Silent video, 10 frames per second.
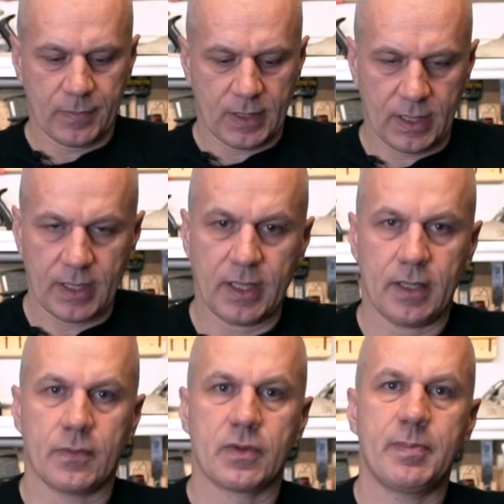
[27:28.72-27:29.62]
and I
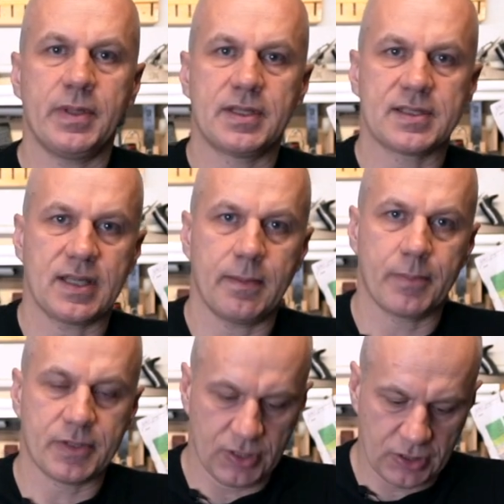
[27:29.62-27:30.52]
repeat the same
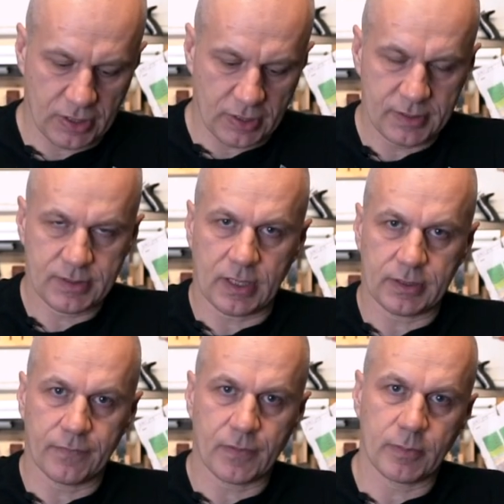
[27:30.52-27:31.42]
procedure
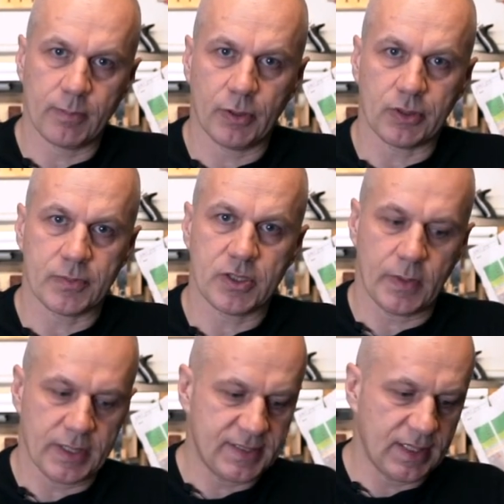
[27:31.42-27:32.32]
starting from the bottom. So
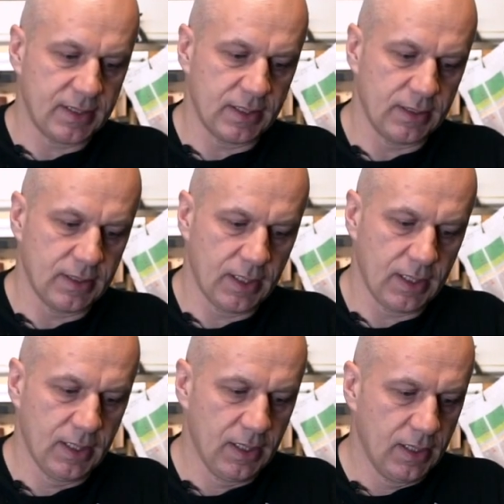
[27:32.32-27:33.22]
I set
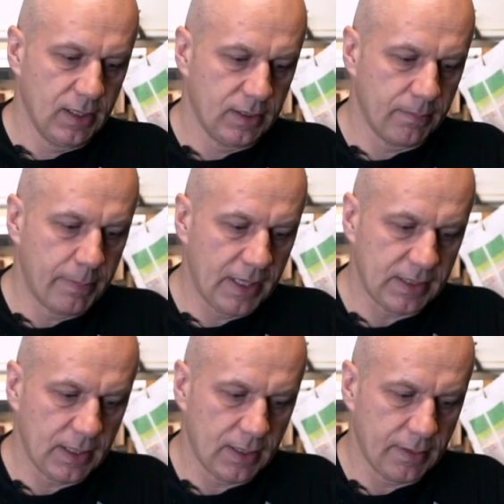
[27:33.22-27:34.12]
the
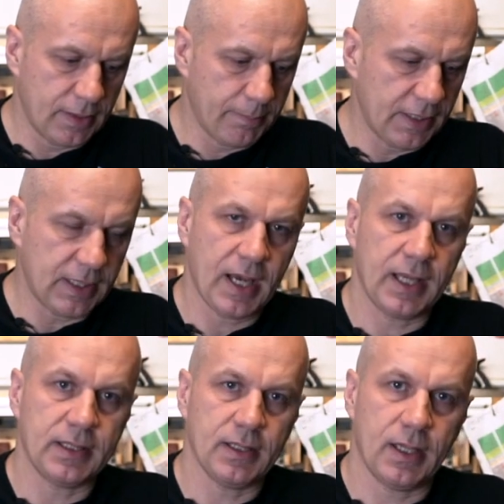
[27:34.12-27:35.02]
bed
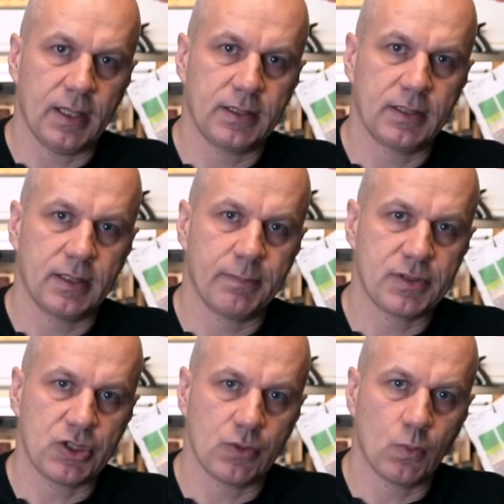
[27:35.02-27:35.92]
height at
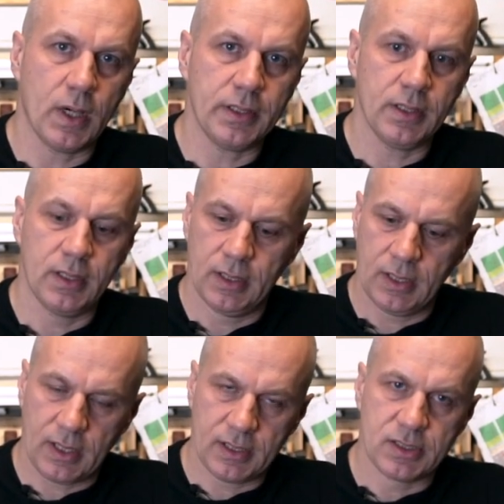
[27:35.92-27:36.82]
position 1
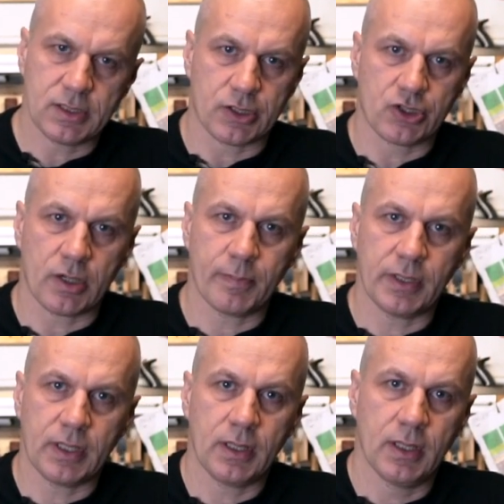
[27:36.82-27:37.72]
and start
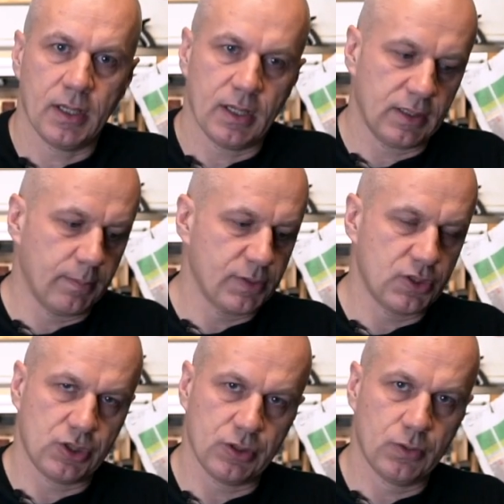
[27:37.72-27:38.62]
sharpening, and then
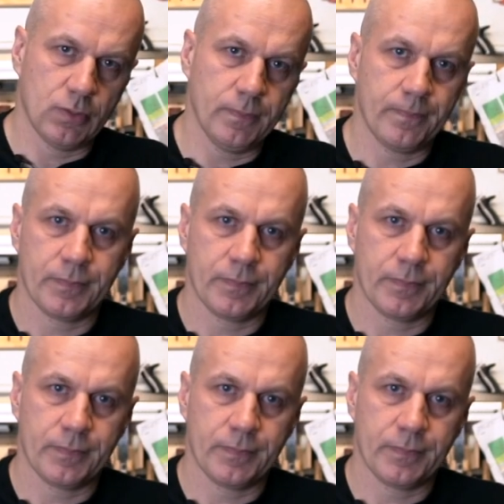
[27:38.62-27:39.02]
position 2